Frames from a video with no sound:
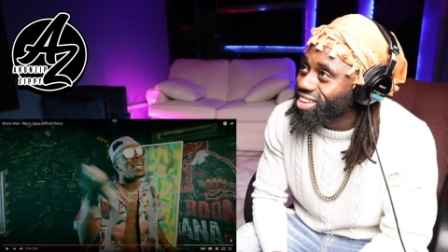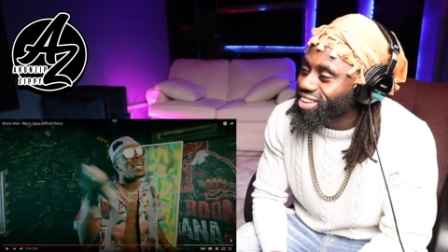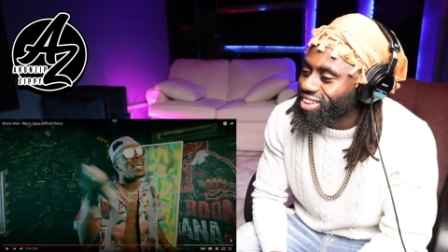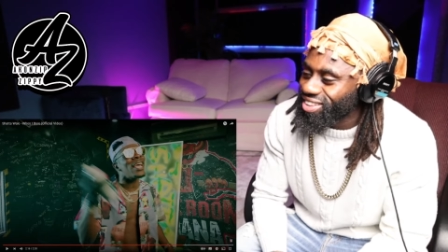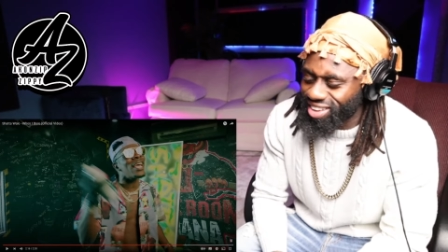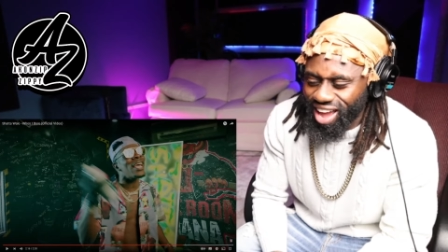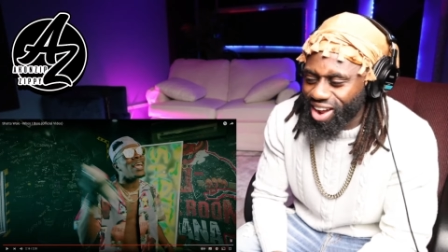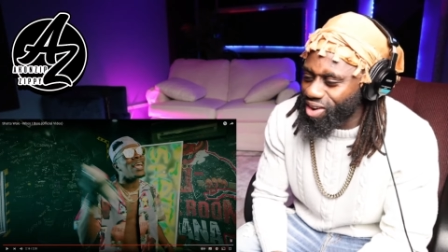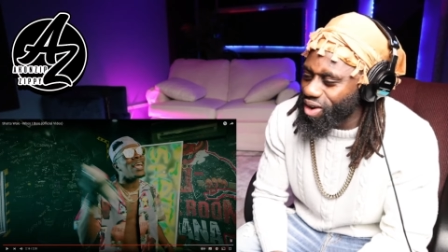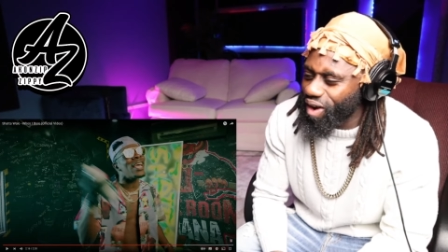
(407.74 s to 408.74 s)
You gotta
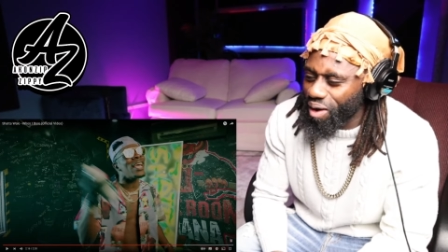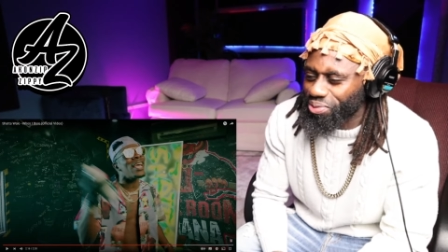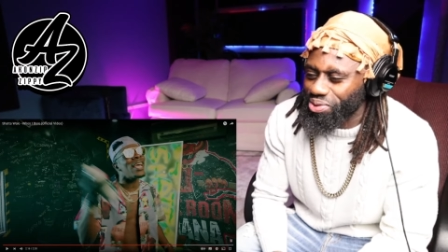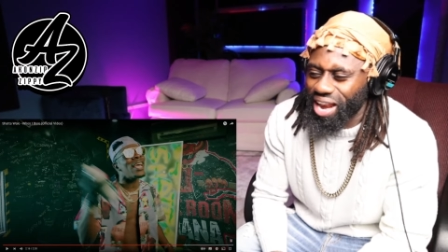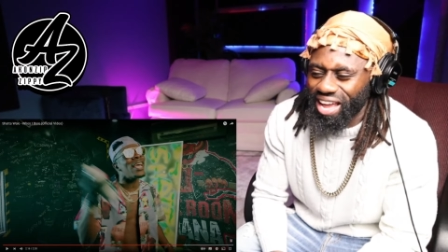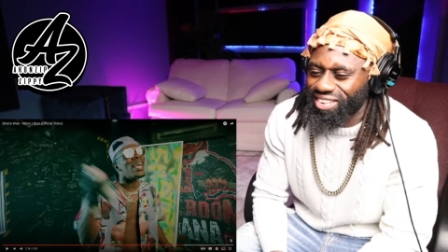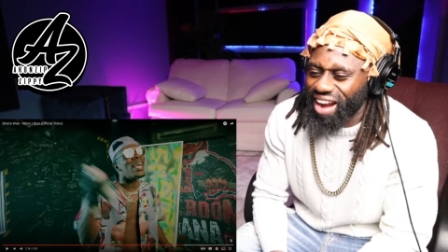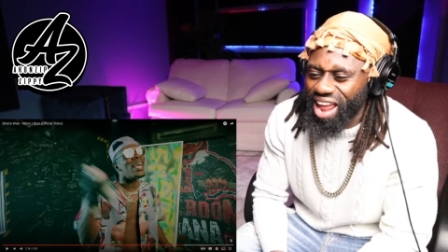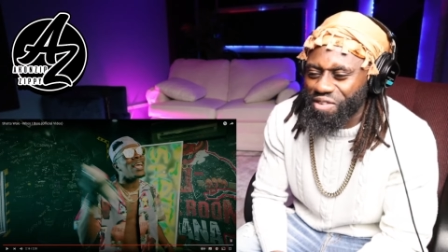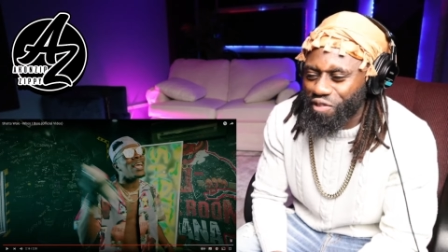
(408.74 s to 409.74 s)
go up to like
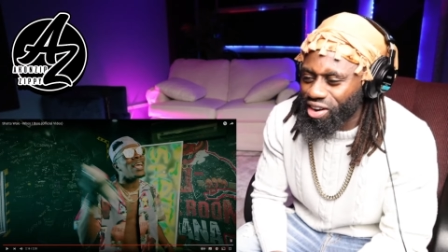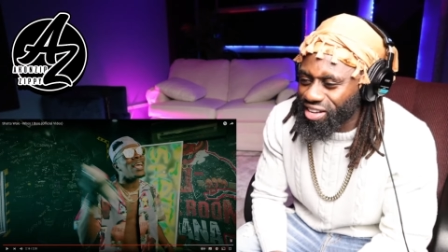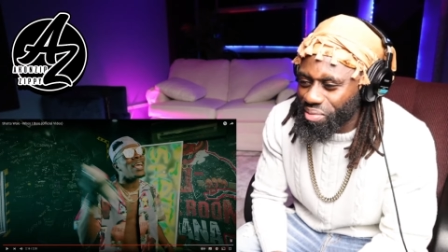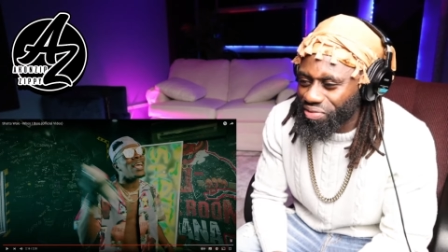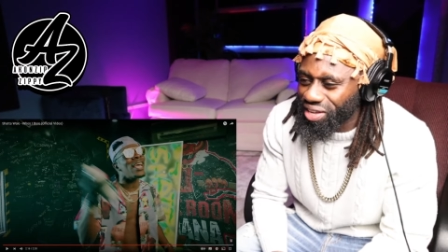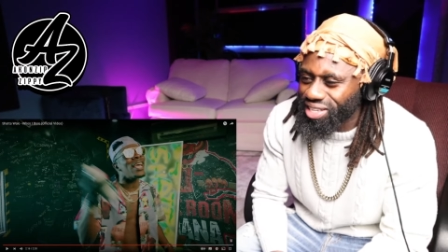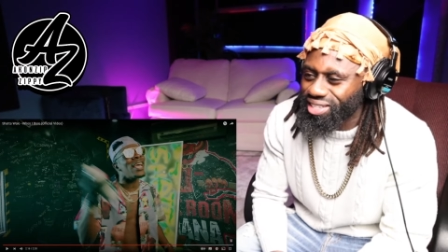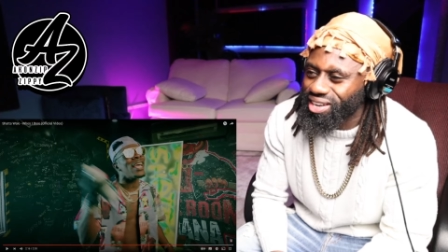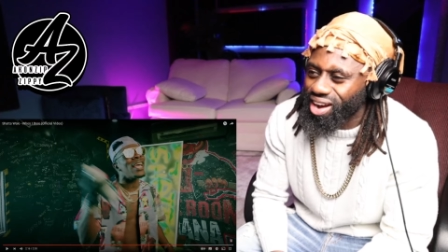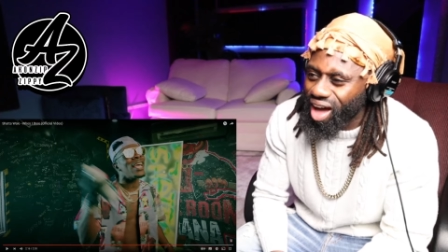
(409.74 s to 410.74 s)
right in front of them before you can
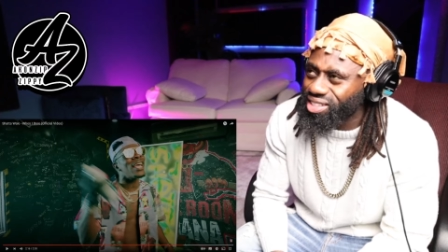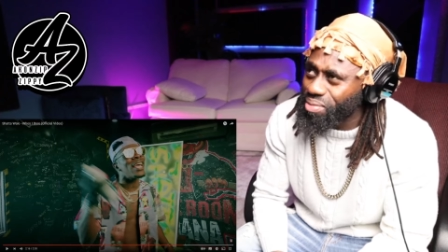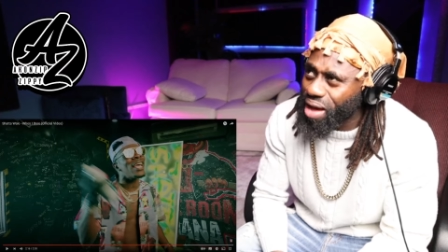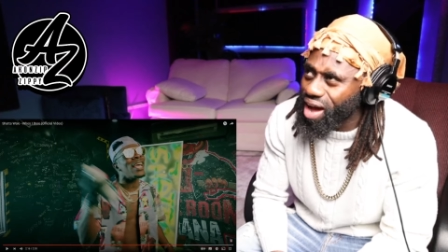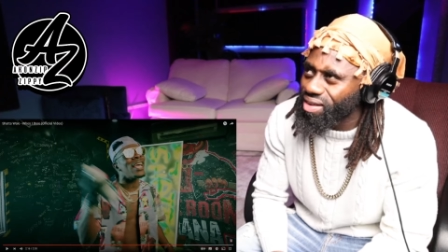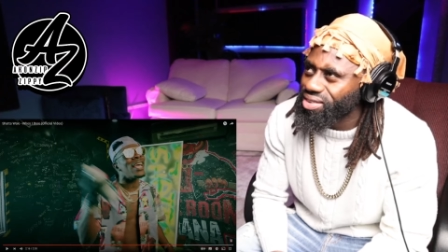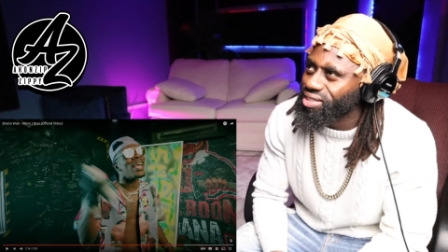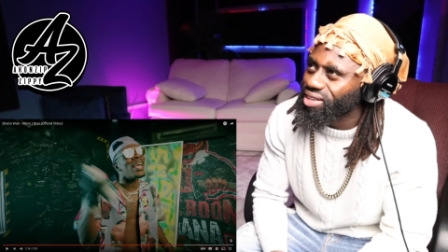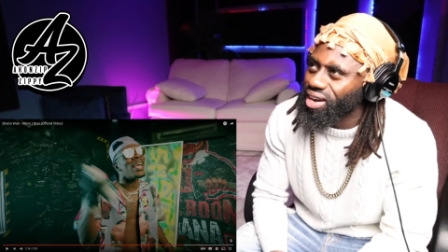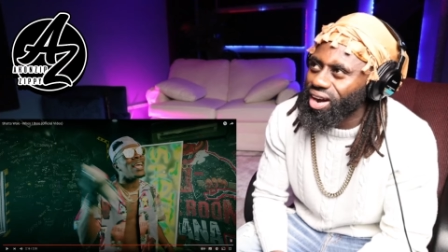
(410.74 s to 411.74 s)
clock them out.
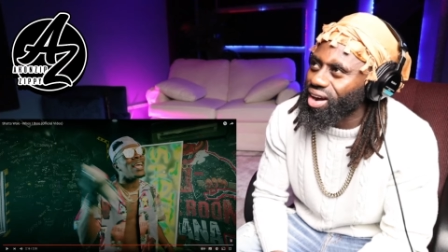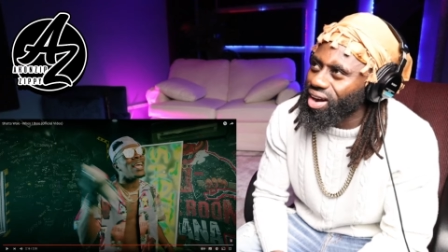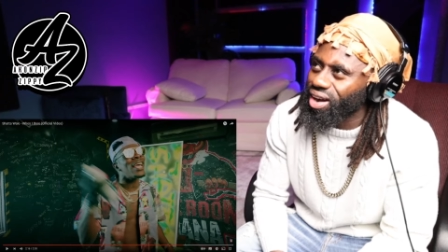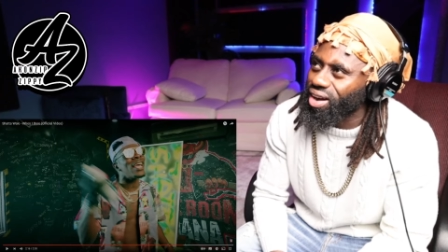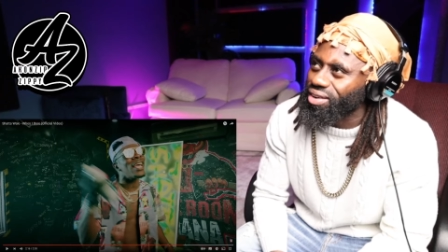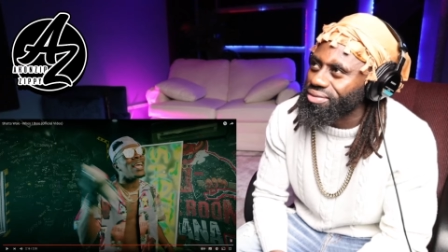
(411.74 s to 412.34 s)
Uh-uh.